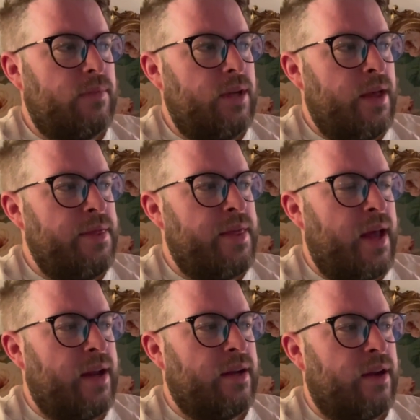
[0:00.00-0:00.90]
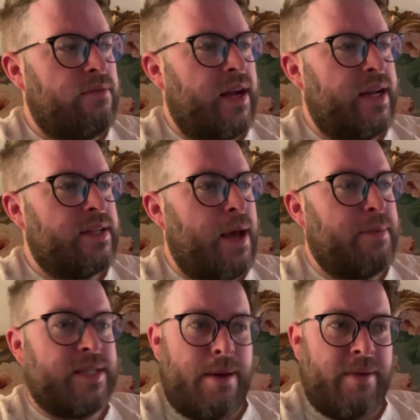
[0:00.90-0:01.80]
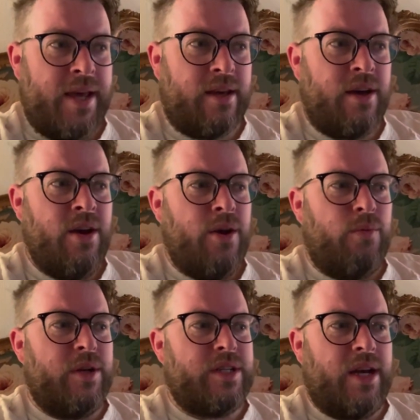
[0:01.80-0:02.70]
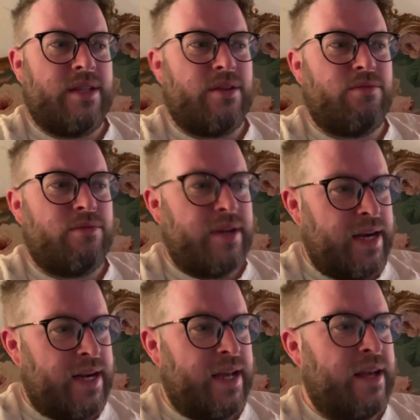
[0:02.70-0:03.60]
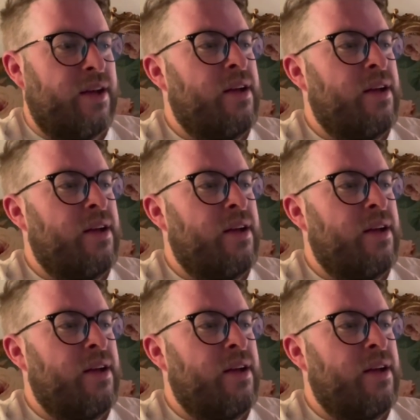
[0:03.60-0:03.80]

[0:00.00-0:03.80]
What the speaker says: And then I read Epidemic, which has a really